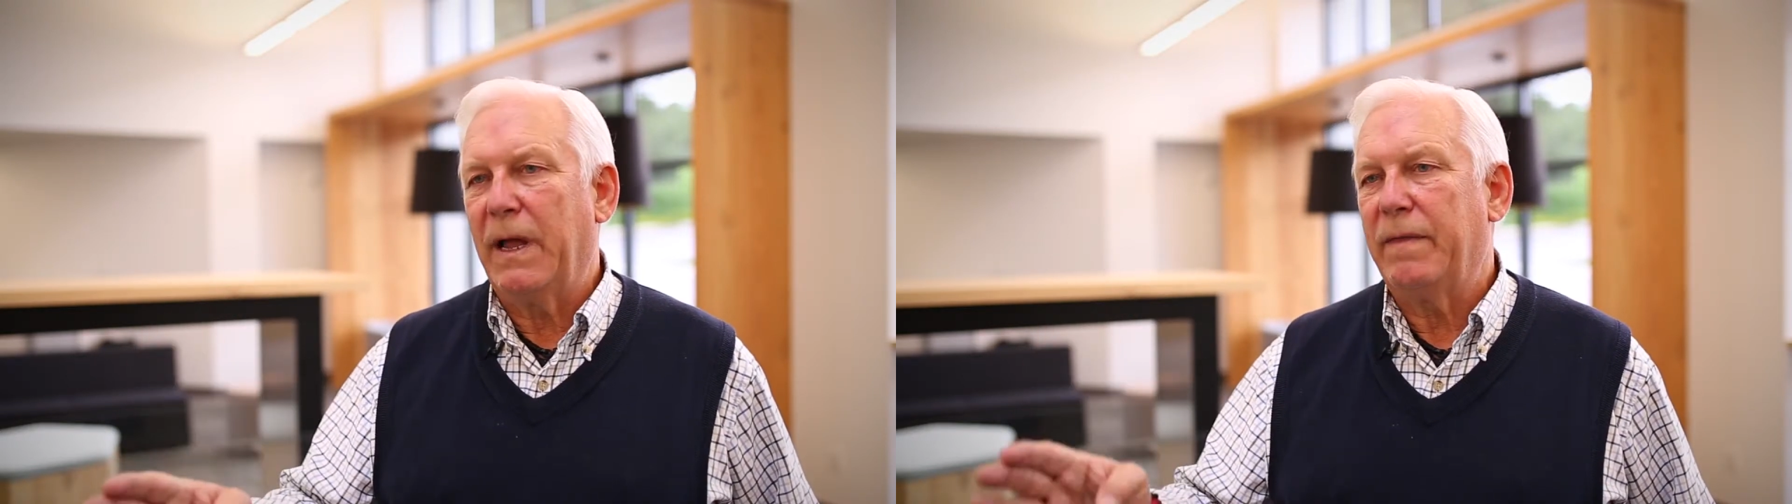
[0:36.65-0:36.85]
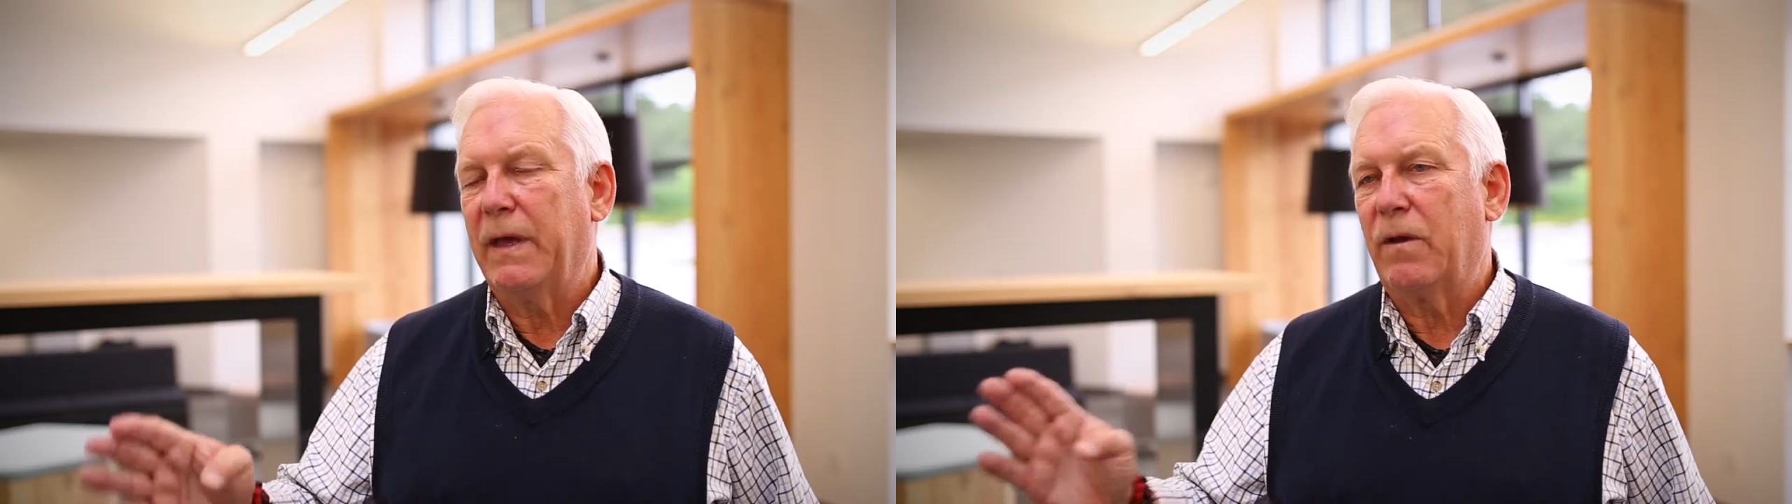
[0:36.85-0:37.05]

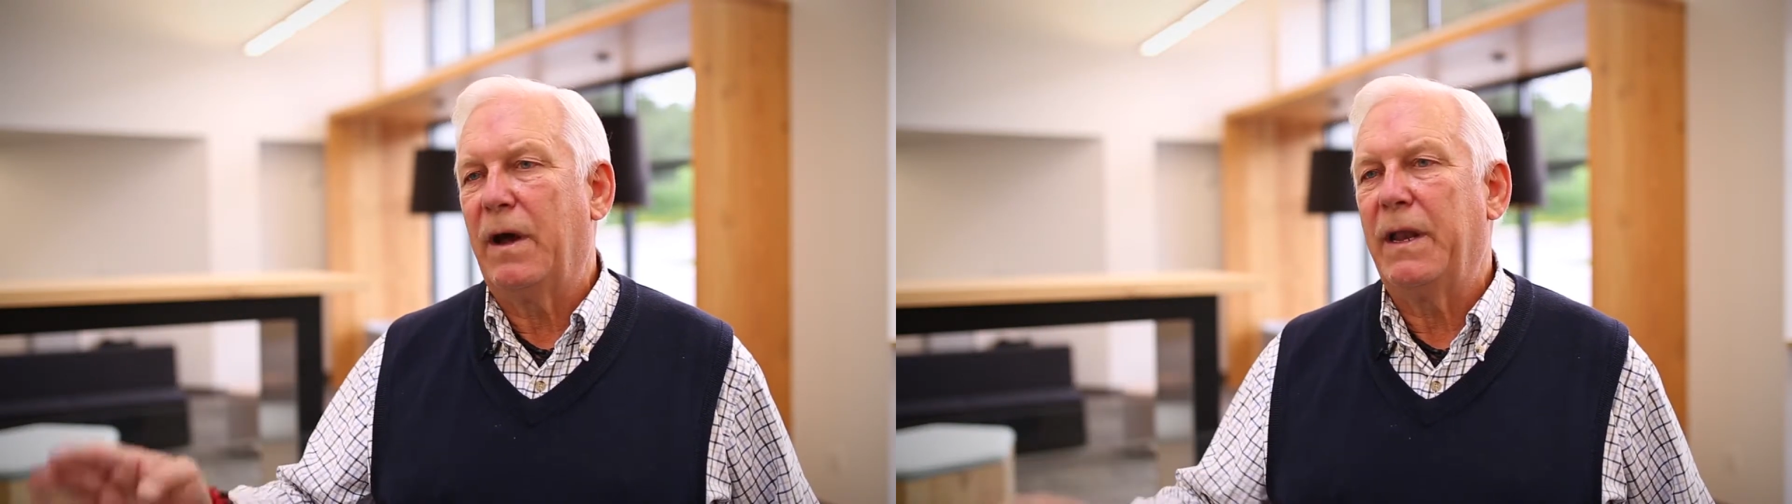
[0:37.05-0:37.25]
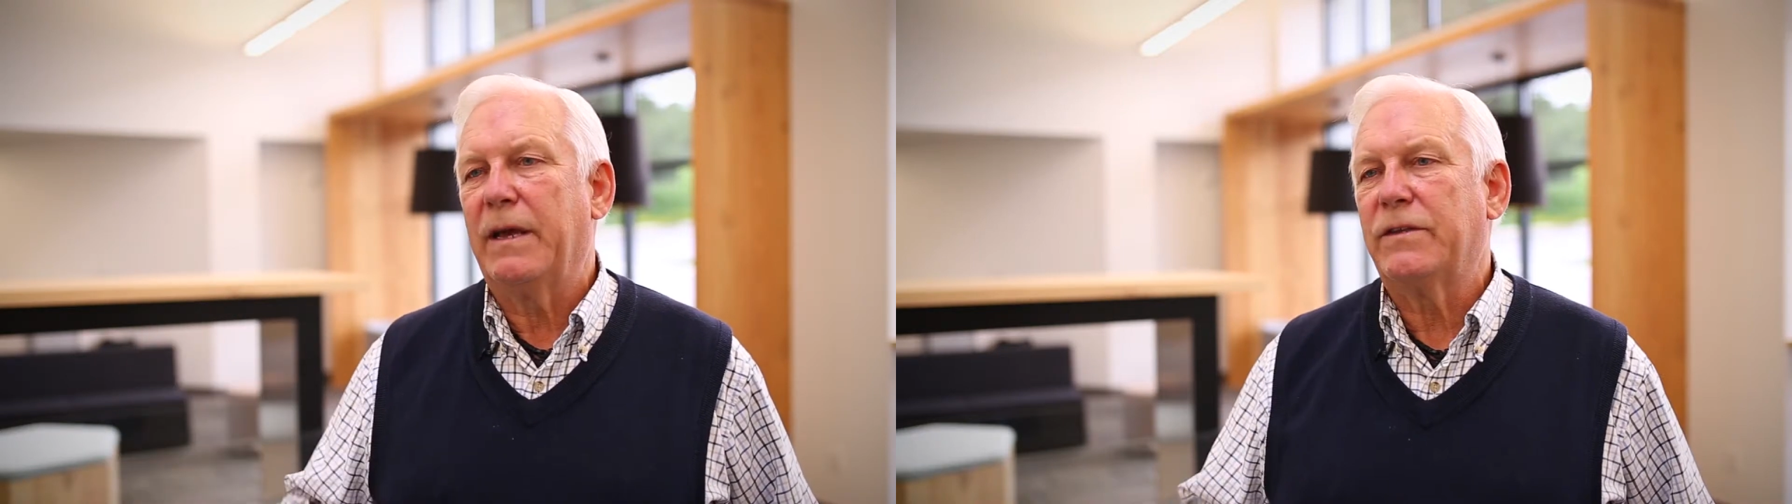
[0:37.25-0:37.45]
plan that
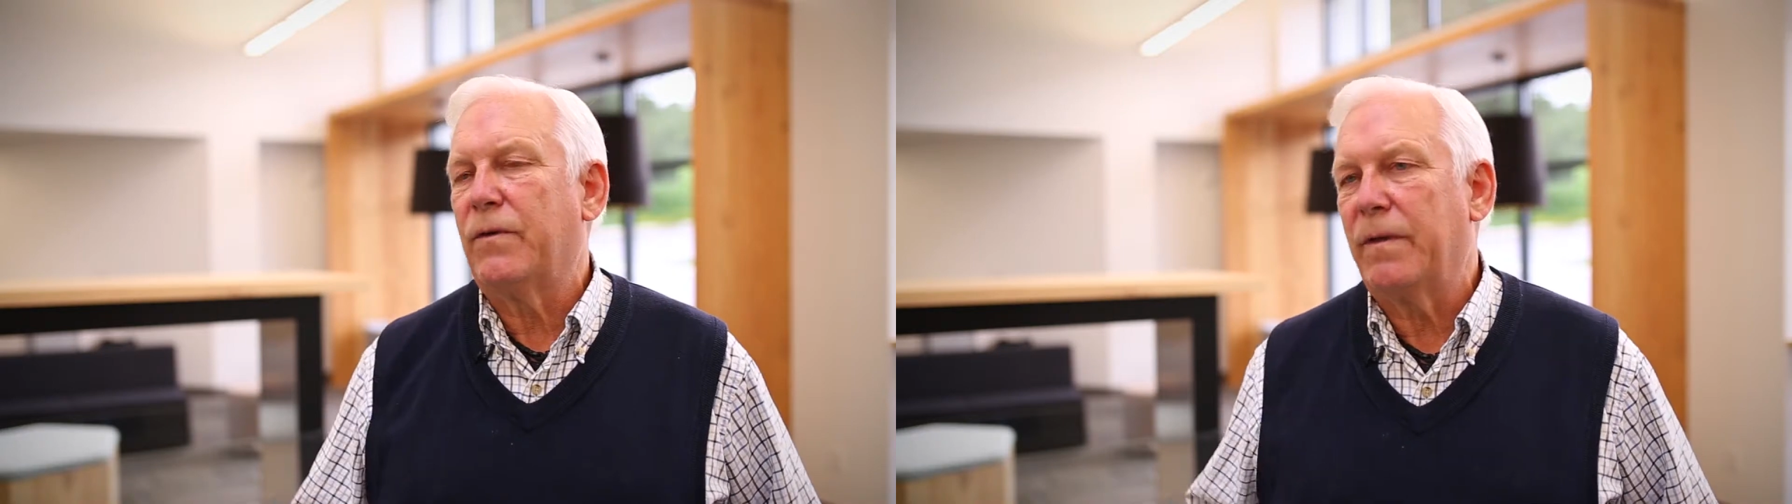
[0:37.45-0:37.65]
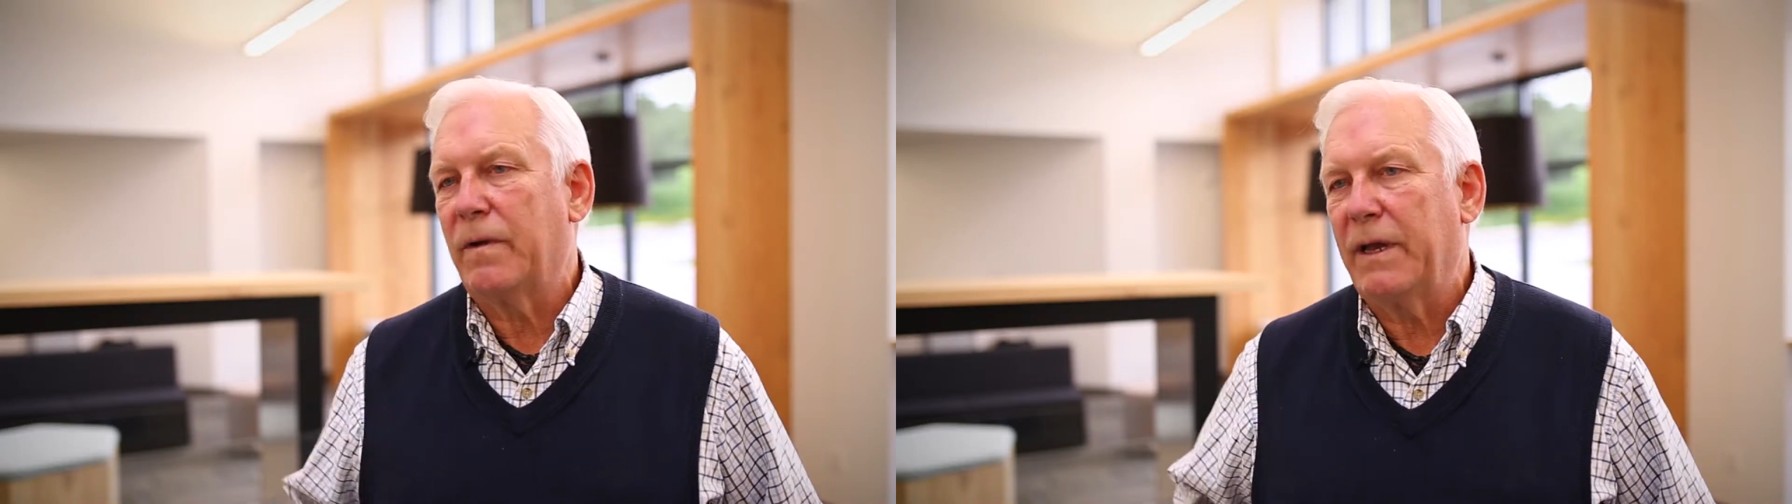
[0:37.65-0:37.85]
God has for their